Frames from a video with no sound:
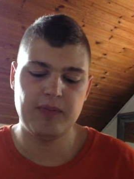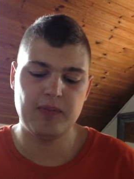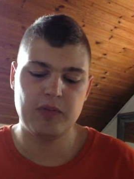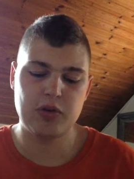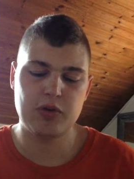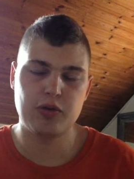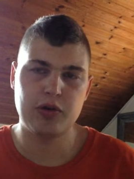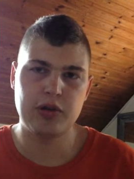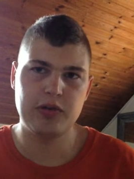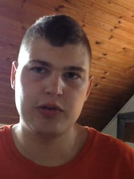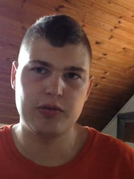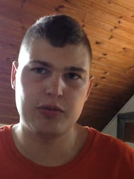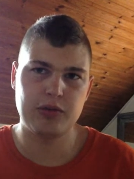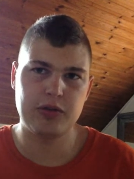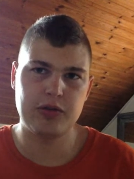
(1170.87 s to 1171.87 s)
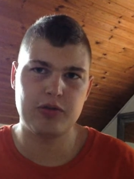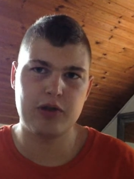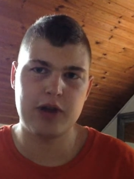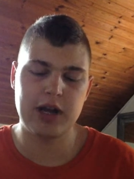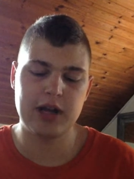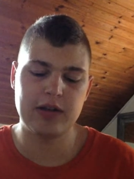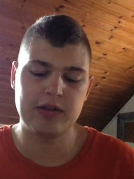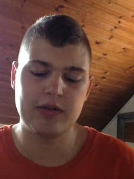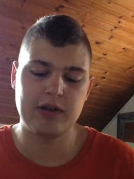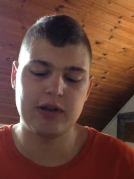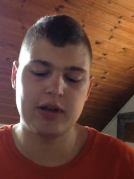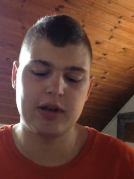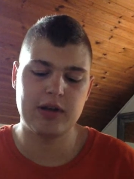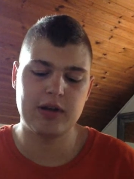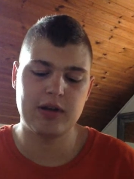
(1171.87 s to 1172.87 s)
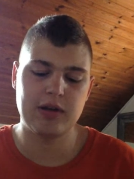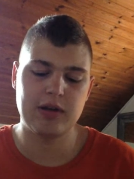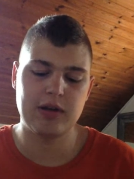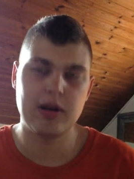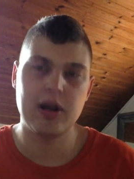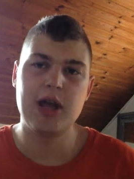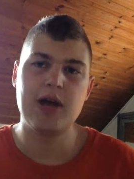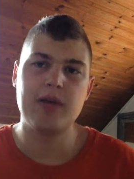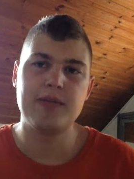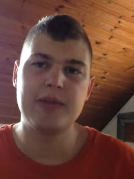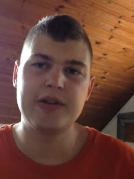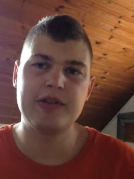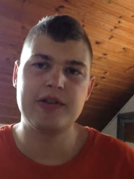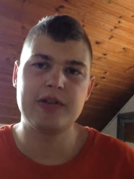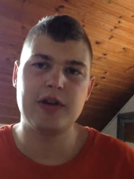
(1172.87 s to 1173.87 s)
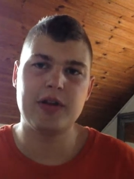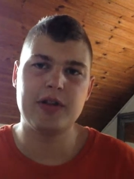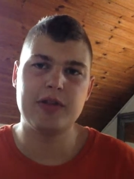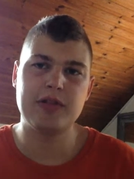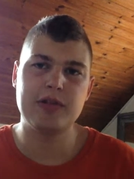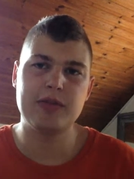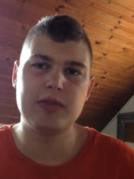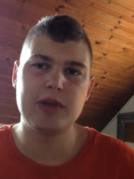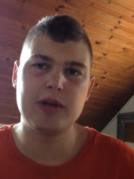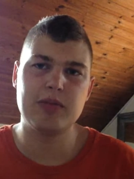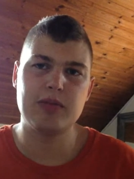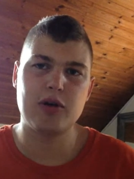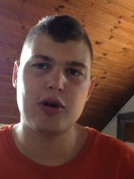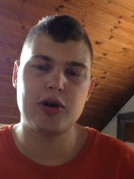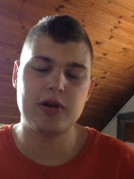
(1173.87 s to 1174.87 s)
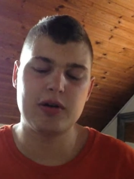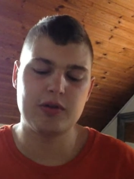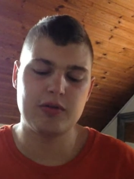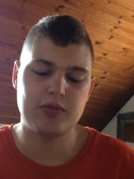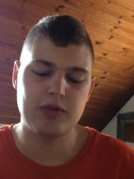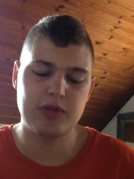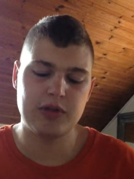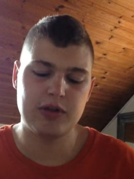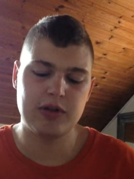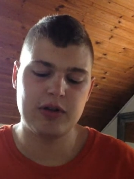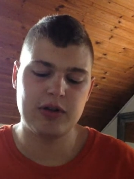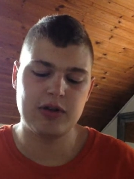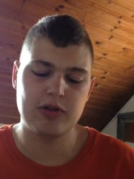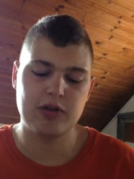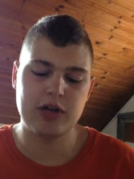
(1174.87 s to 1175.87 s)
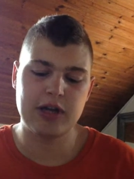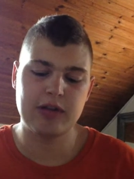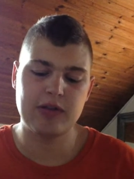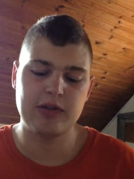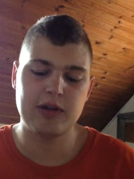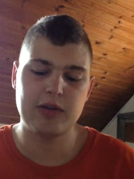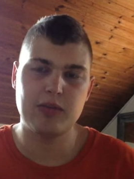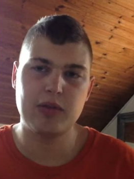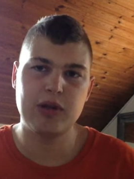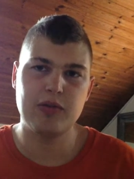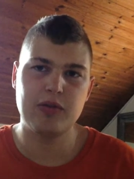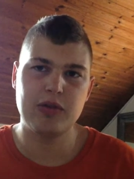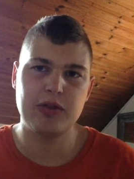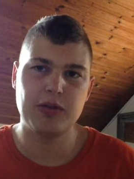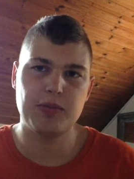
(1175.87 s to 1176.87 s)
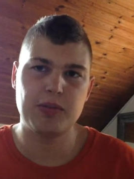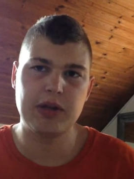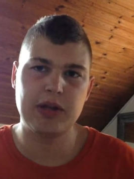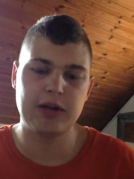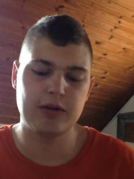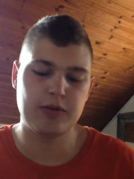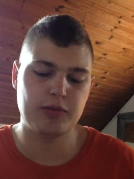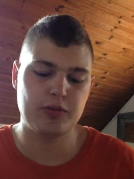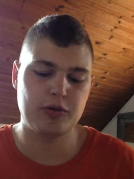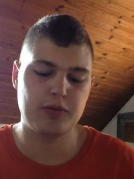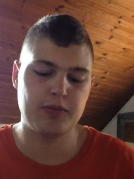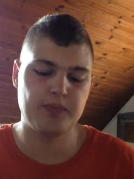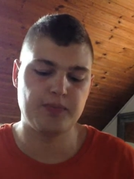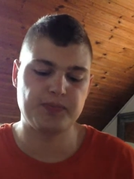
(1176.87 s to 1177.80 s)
Chris with dragons, and my other teammate Martin with dragons, and me with Beetleswarm.